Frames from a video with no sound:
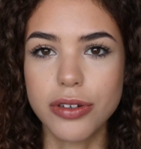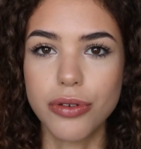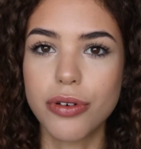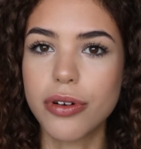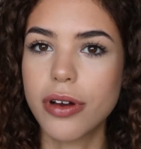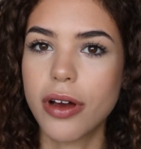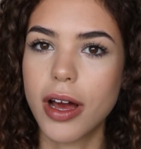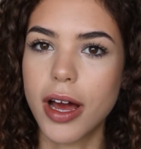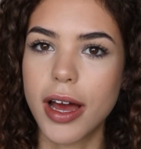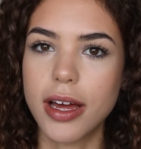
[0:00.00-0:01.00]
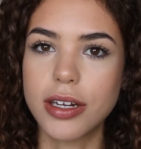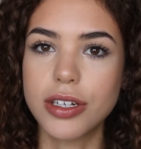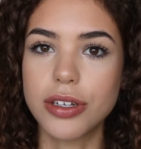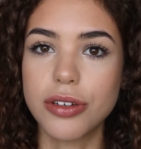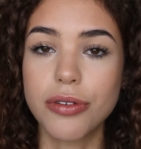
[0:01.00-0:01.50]
talk
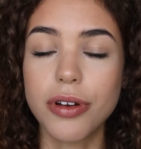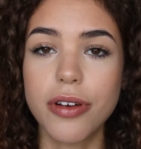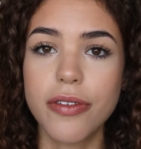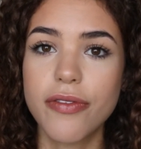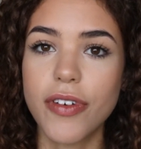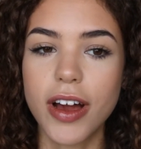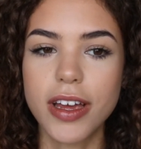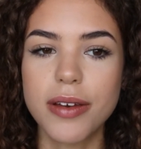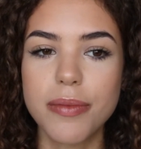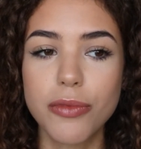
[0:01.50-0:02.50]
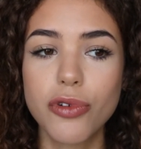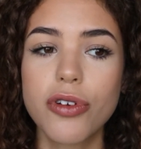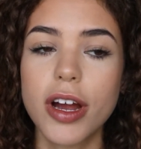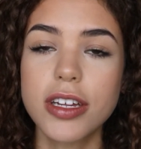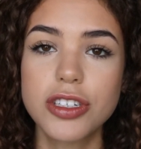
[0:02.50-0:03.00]
and you're gonna find more
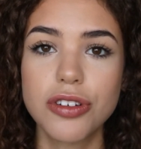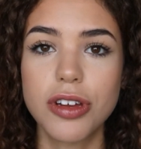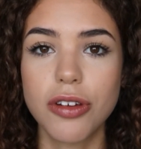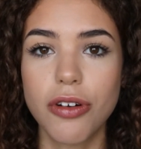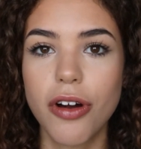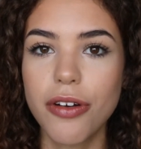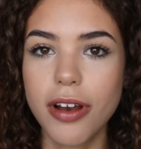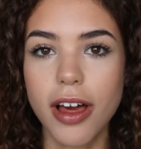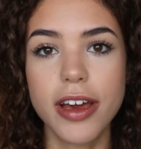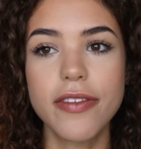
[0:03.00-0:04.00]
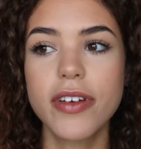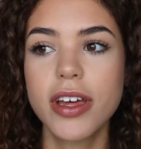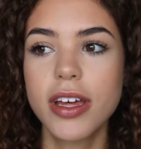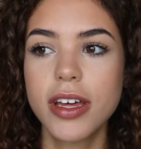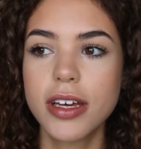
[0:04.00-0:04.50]
gratitude in your own life
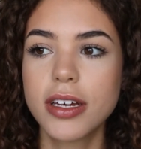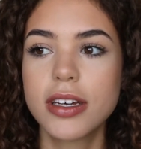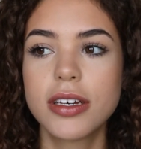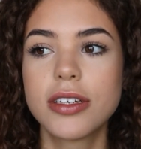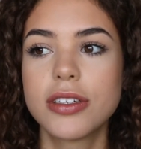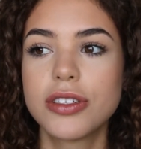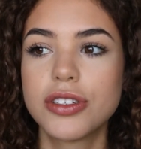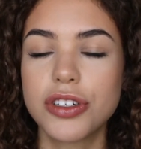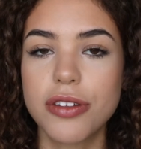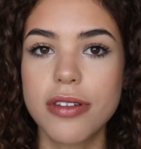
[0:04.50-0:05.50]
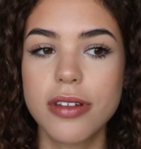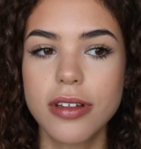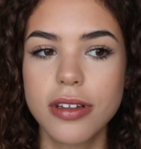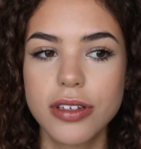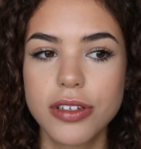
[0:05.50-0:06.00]
just
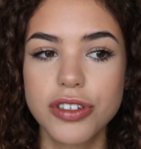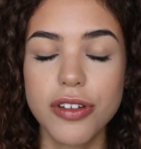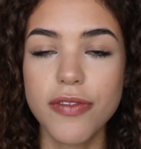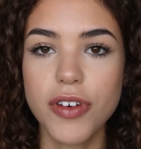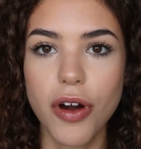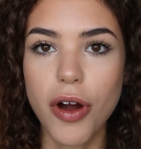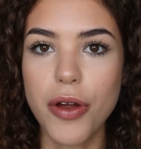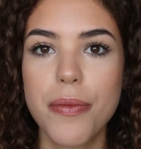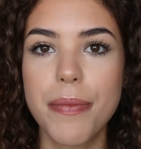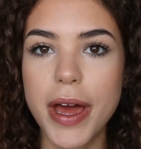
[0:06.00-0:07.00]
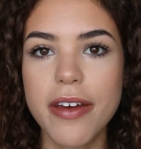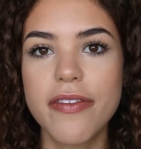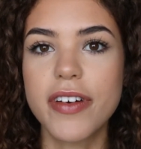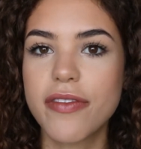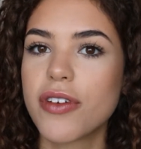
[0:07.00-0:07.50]
for your own
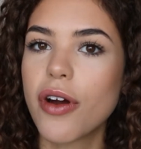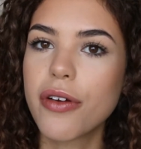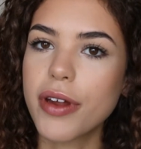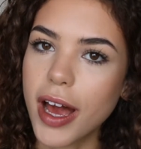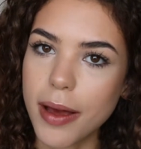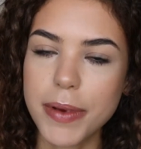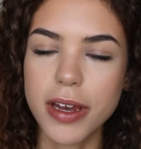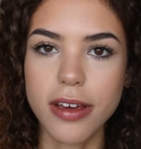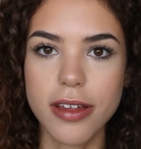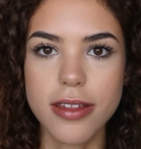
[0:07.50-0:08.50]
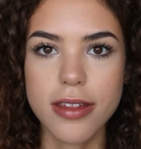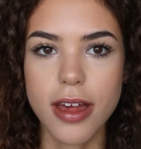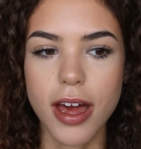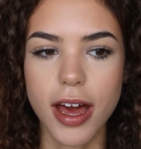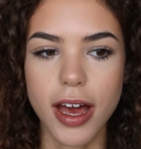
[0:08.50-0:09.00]
benefit, for your own happiness
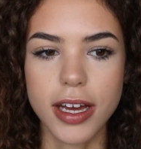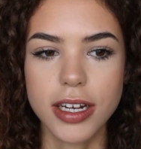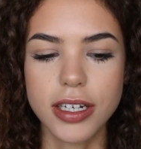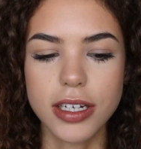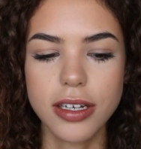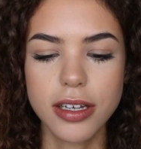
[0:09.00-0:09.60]
and